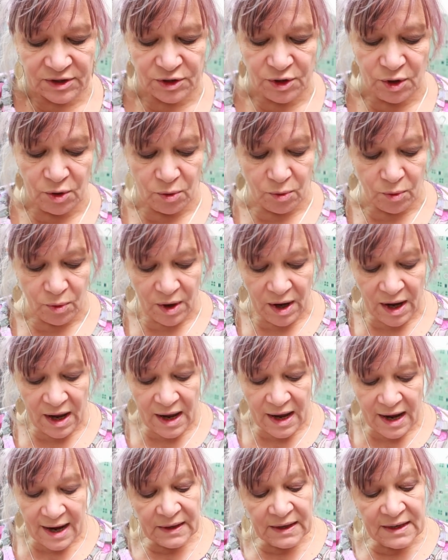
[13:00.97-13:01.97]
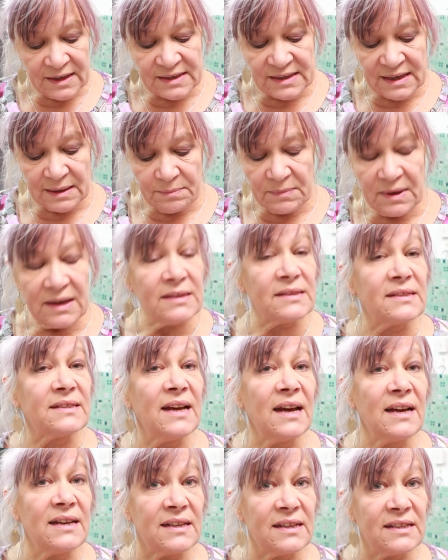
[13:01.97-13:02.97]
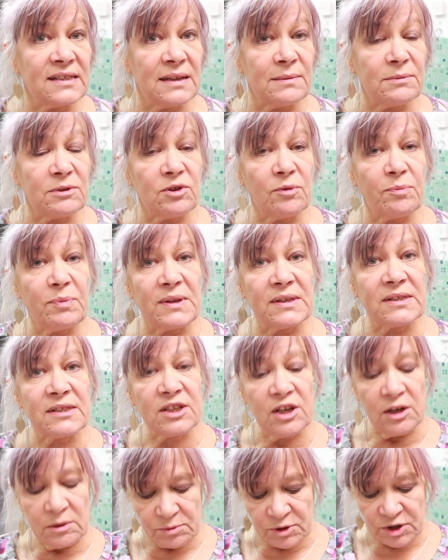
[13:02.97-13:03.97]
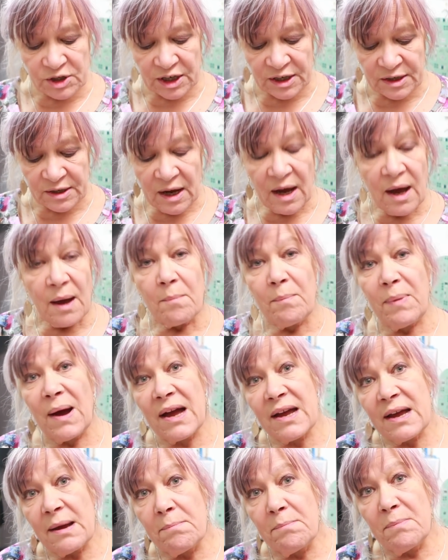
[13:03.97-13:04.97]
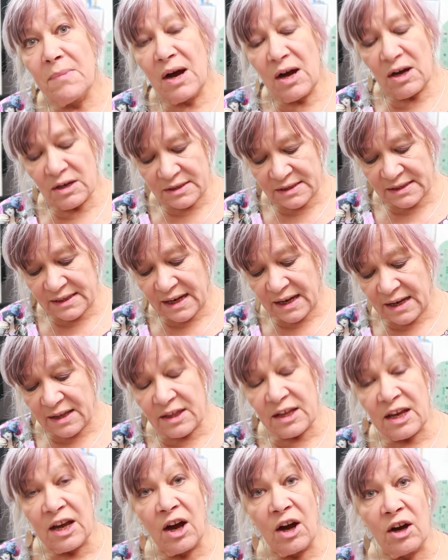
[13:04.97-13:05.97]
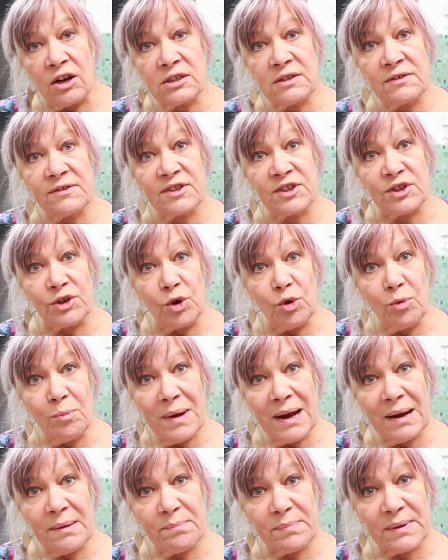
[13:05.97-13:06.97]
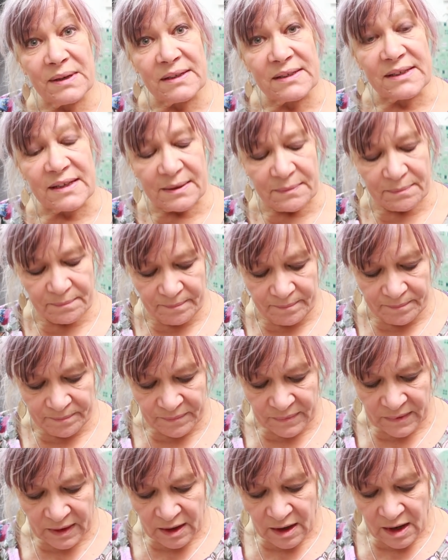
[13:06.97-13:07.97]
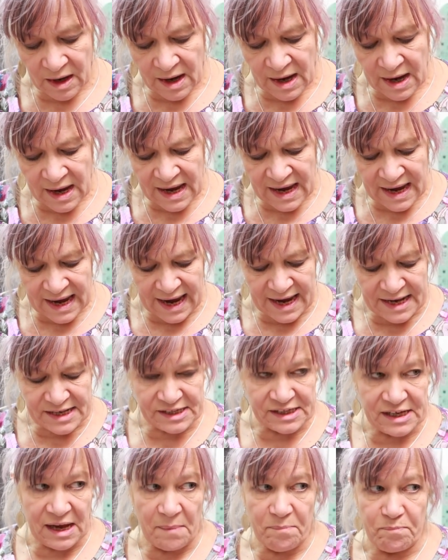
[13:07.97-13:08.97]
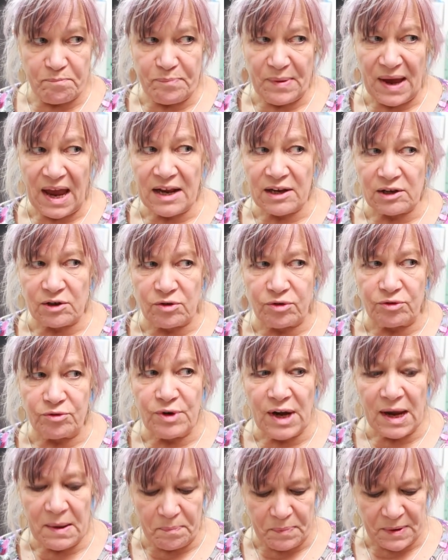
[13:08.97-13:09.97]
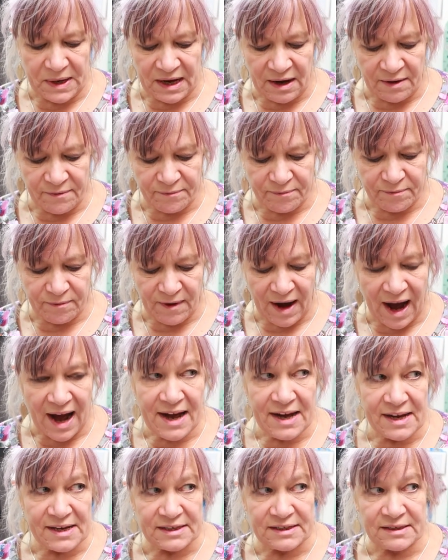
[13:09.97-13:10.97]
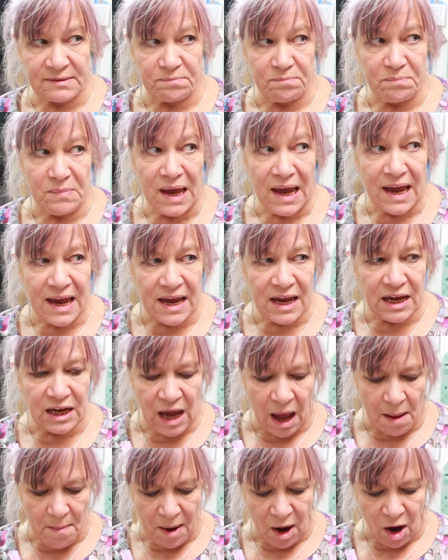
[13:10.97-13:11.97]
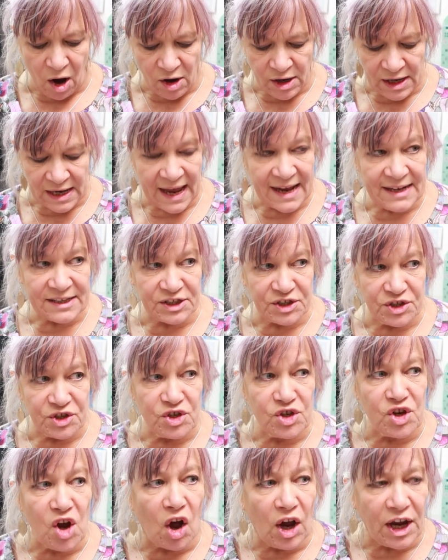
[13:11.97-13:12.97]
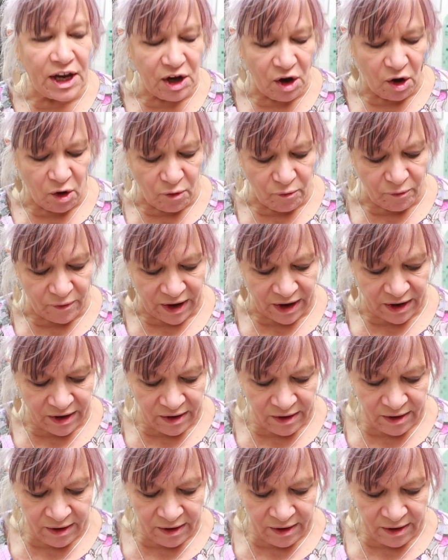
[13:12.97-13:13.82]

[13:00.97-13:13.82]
snow. Instead he seemed to have been sculptured by a master in the art of snowman building. It's a bit creepy, it frightens me. Come on, let's knock it over.